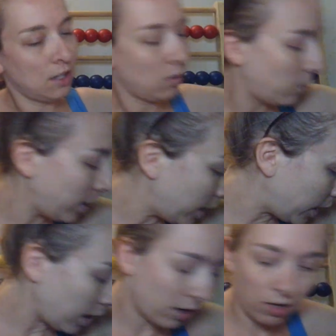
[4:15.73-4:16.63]

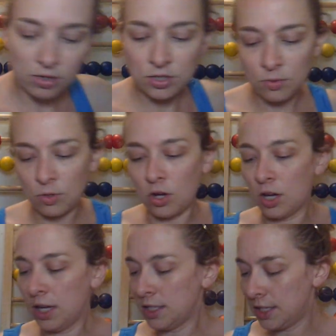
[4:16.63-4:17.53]
We also
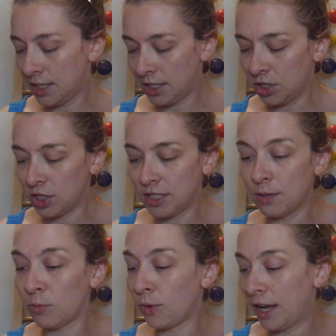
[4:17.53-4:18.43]
got just
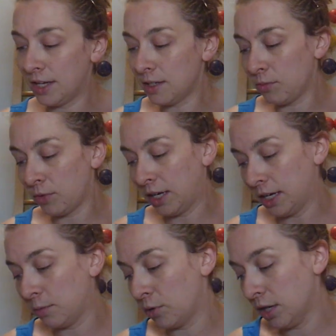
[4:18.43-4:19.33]
some random
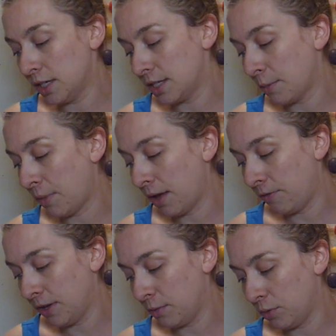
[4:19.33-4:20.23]
reading books. The
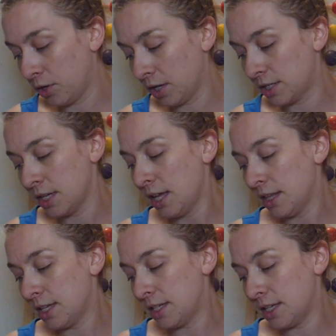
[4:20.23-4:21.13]
Puffin books.
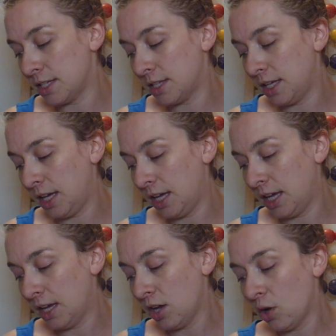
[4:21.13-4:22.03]
This is
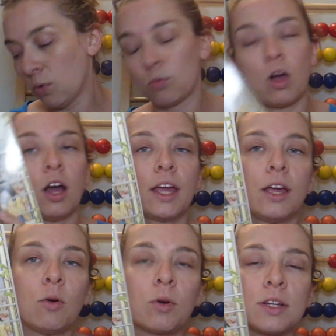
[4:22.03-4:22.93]
the Rocking
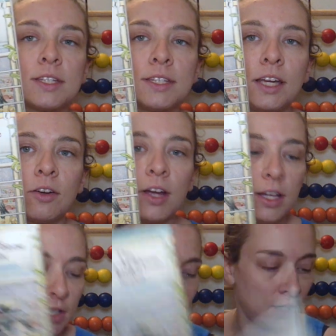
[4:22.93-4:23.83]
Horse Secret.
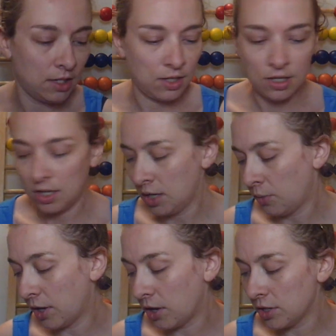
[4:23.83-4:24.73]
We
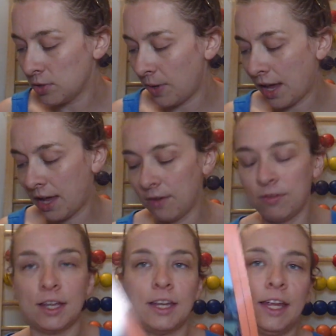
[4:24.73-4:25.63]
also have
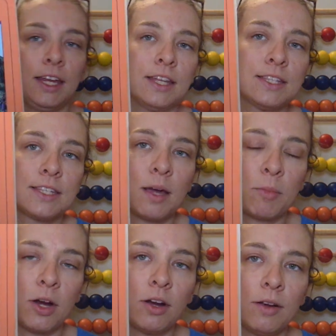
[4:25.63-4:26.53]
Canadian
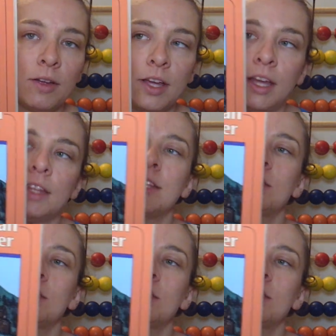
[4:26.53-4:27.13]
Summer. This